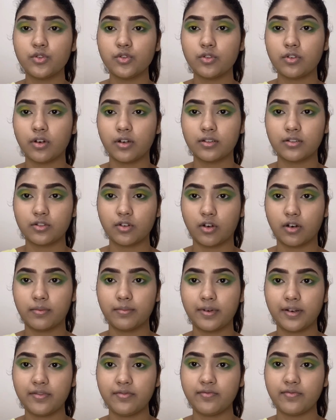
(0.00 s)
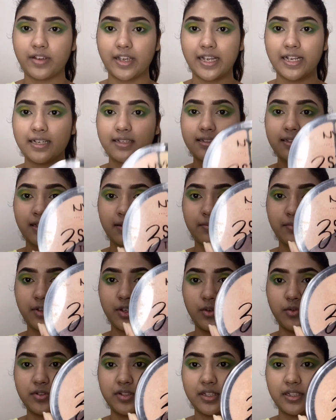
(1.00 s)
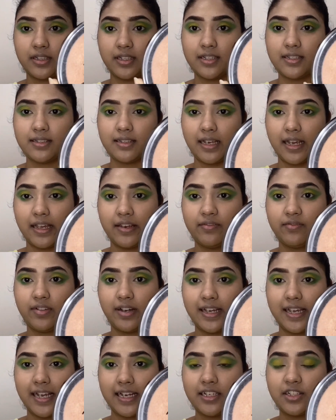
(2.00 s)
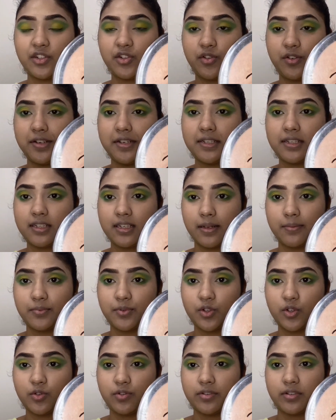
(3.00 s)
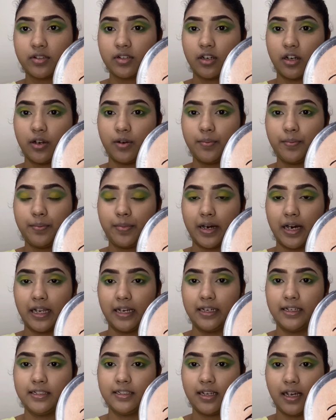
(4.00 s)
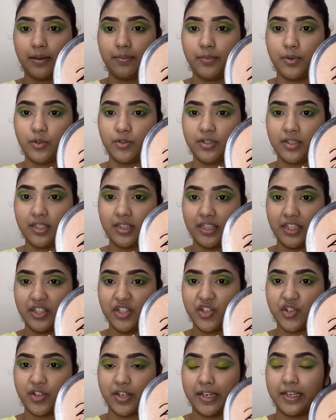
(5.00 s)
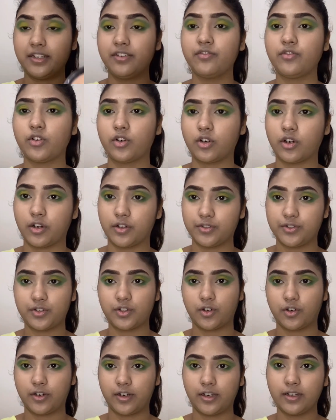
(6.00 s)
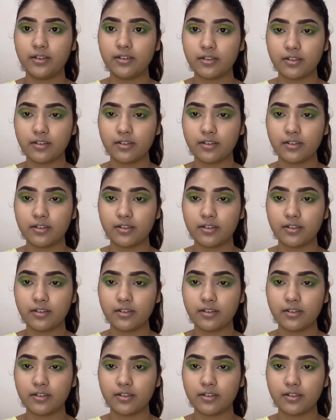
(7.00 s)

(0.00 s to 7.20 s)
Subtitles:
contour my face, I'm using this NYX 3 Steps to Sculpt palette. I'm using this shade for contouring.